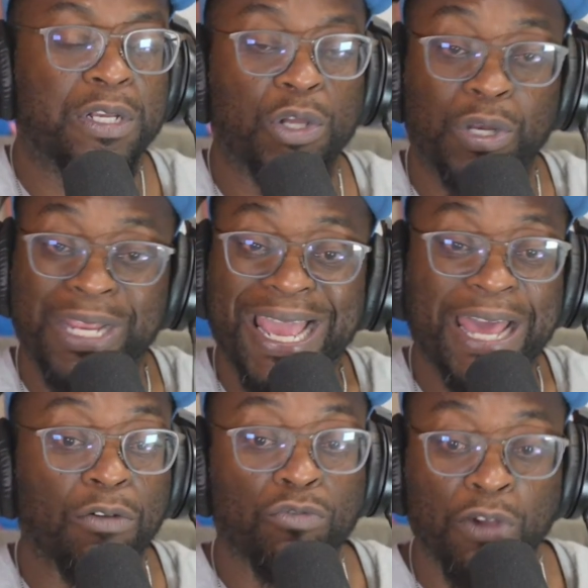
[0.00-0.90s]
they had
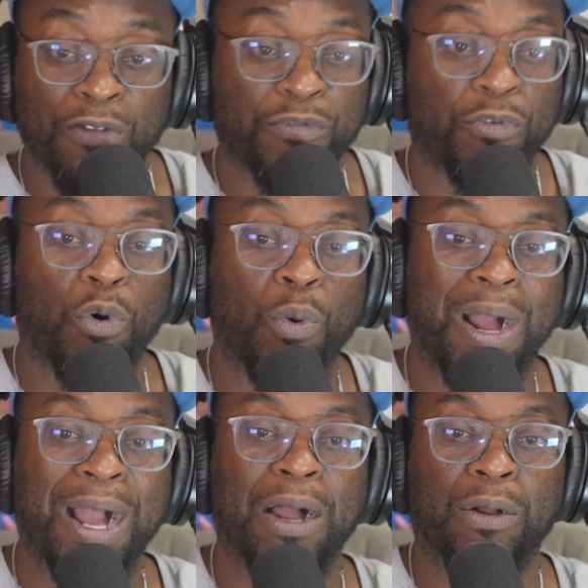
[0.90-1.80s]
a run for a
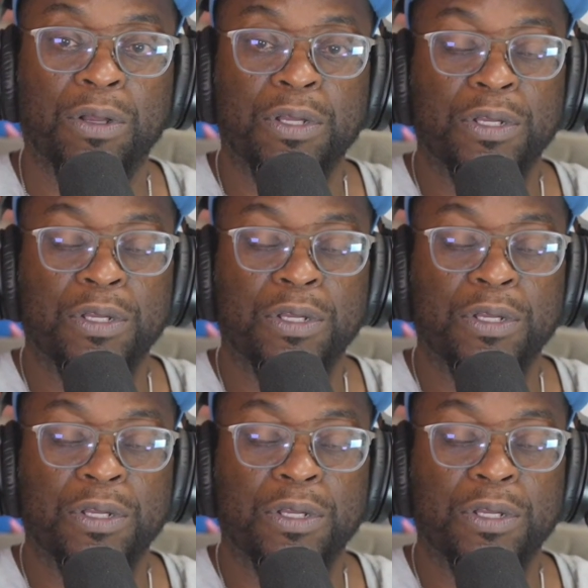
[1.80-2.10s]
while.